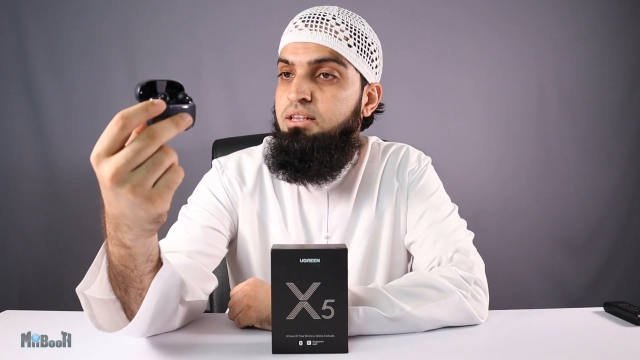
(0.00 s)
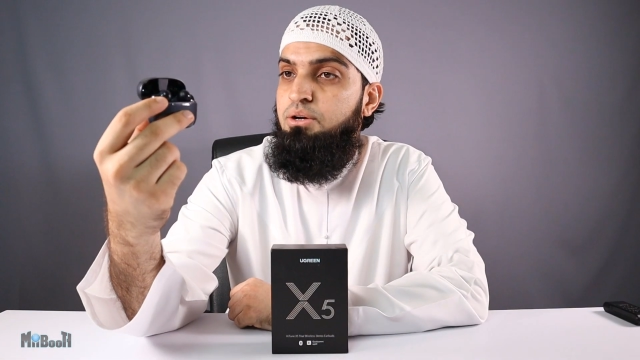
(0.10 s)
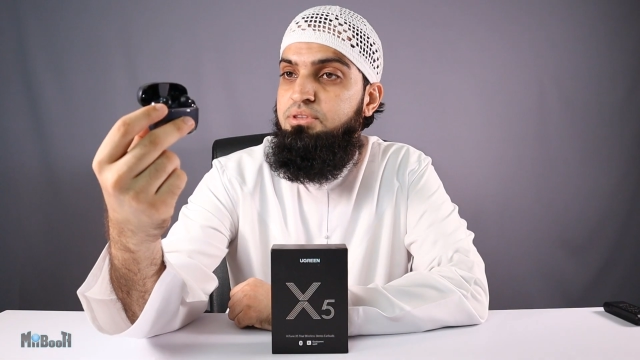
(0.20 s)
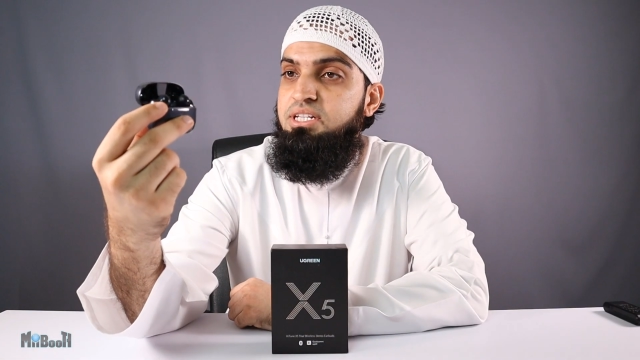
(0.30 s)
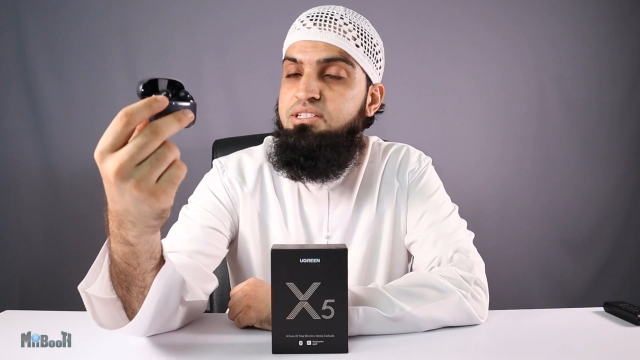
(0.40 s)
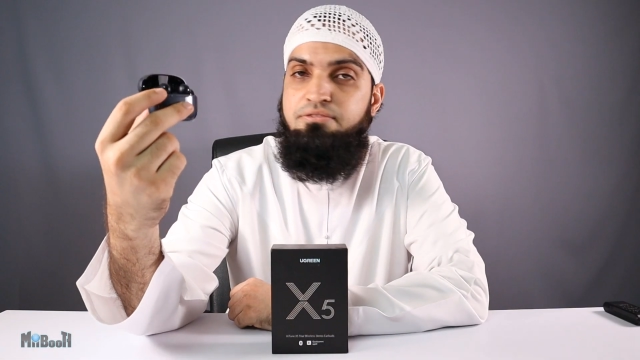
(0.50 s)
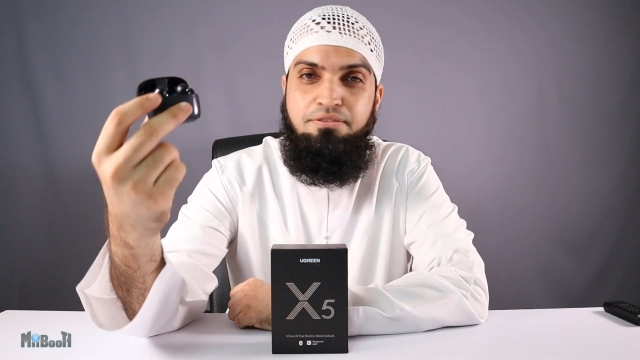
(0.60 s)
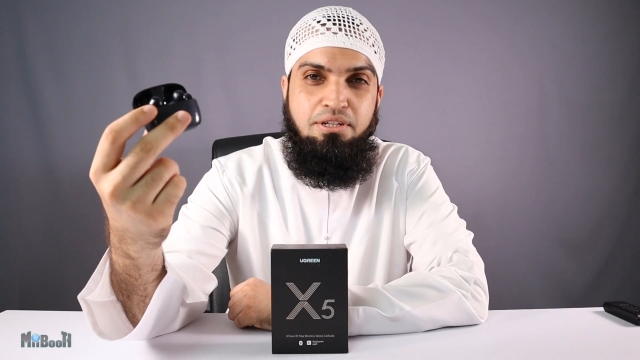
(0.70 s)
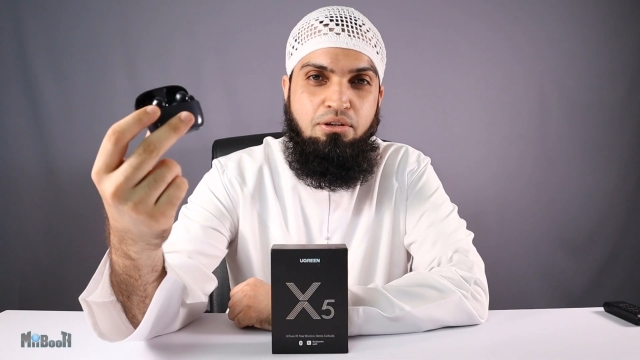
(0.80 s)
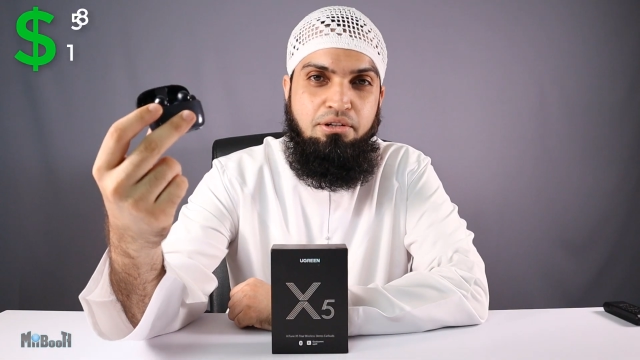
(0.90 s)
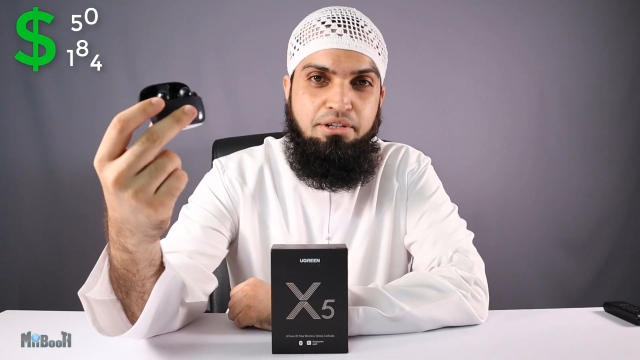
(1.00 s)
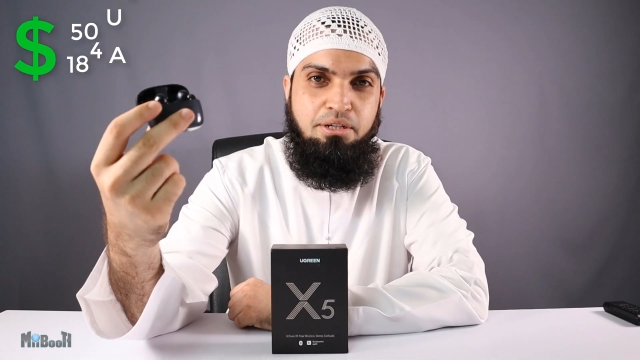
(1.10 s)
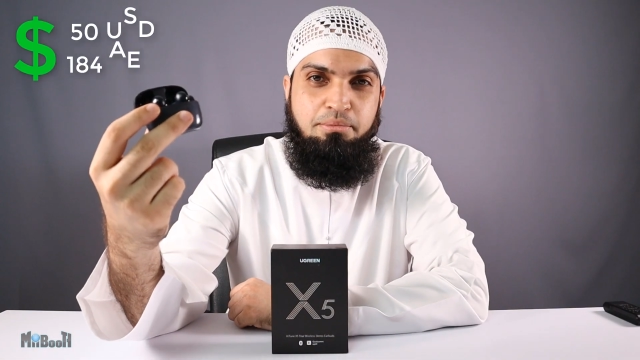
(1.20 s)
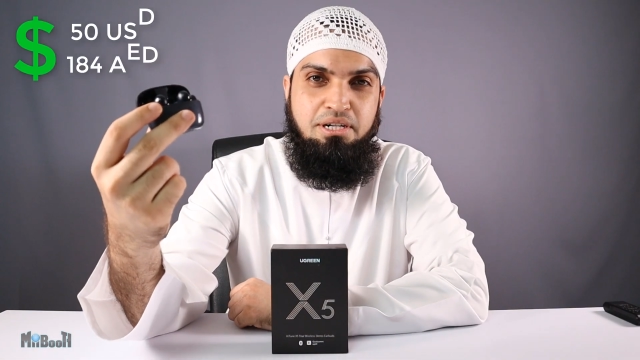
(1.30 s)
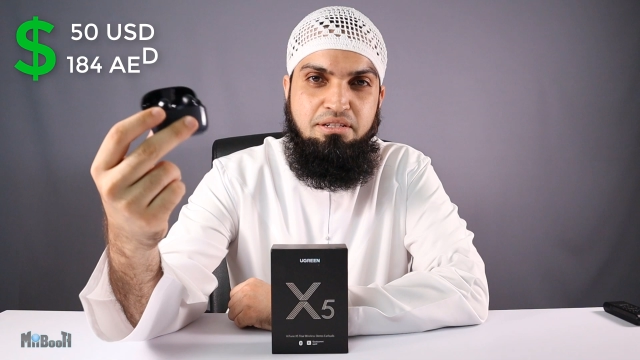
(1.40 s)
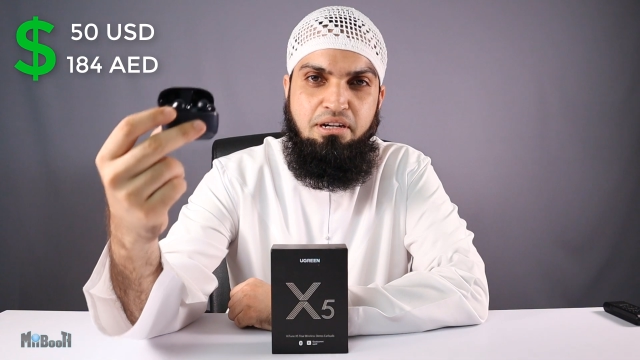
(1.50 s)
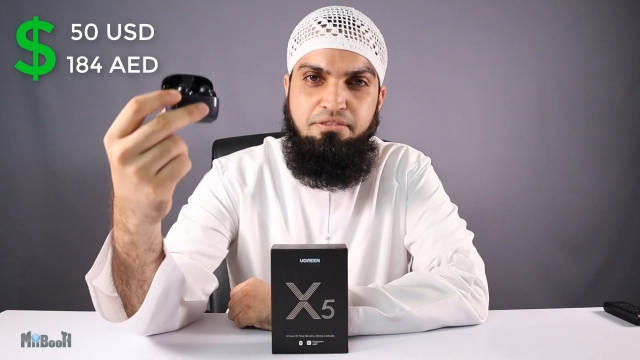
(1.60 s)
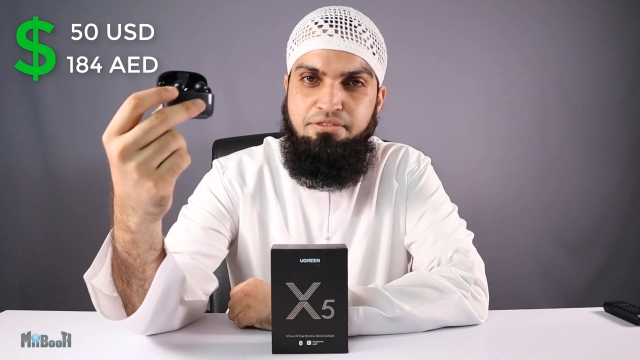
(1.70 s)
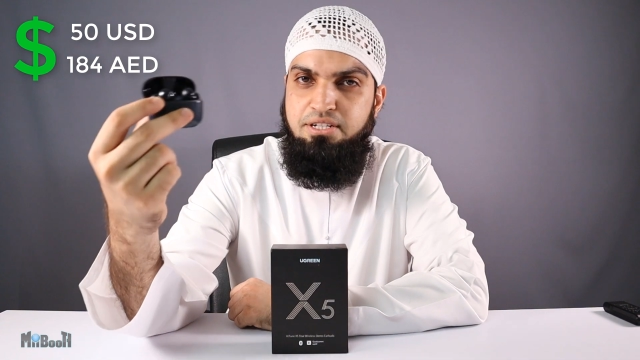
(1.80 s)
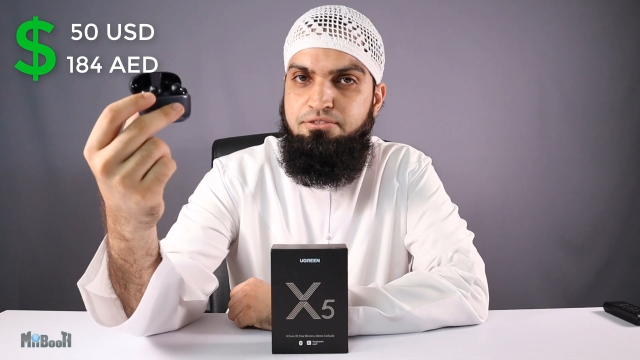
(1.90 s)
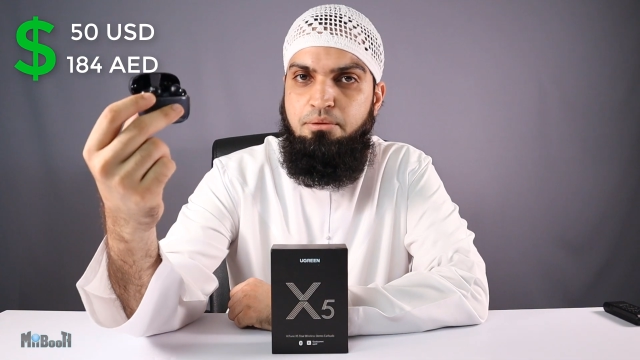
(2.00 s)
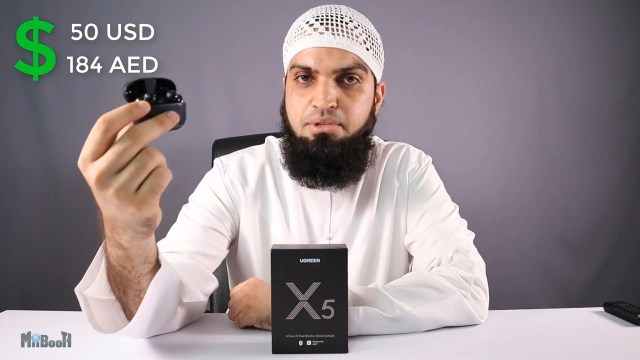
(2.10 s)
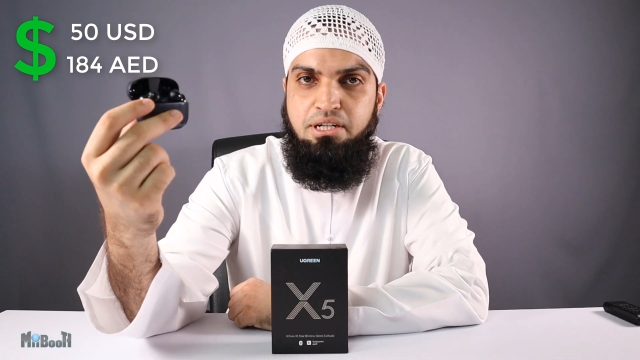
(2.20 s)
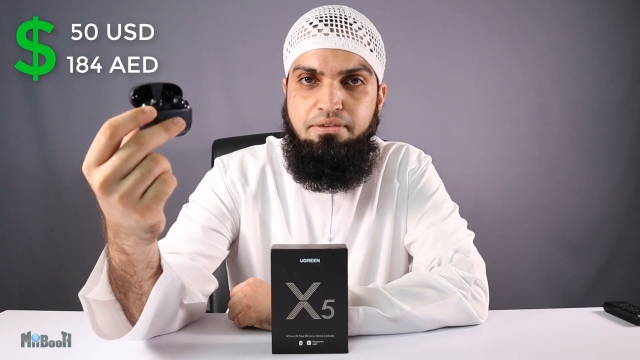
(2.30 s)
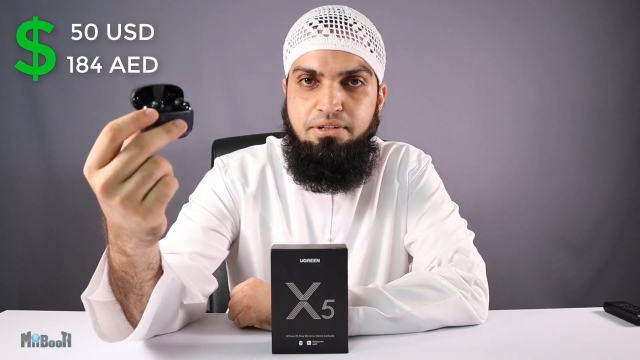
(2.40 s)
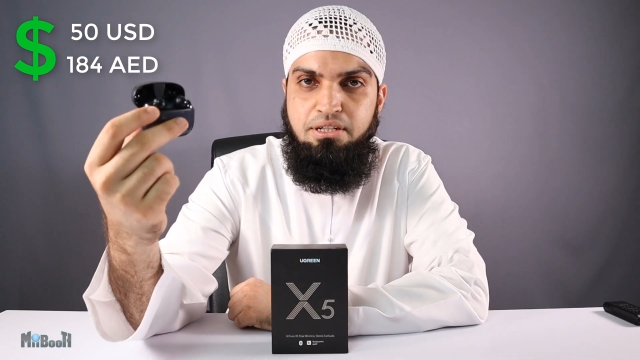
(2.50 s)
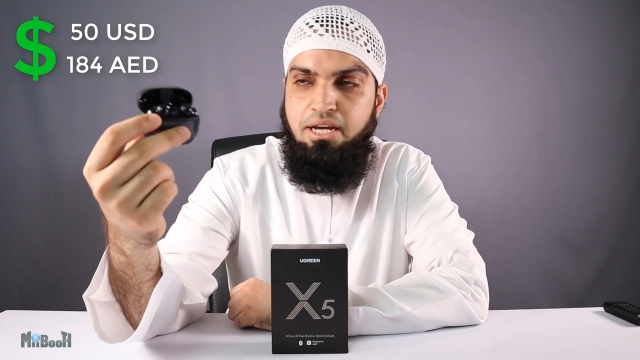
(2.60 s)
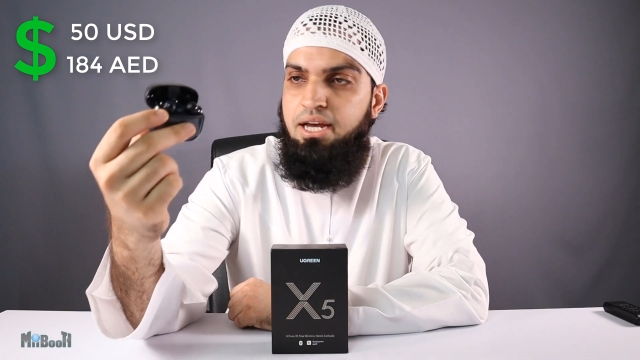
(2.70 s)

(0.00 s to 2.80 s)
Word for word: Now these $50 earbuds are fresh from the oven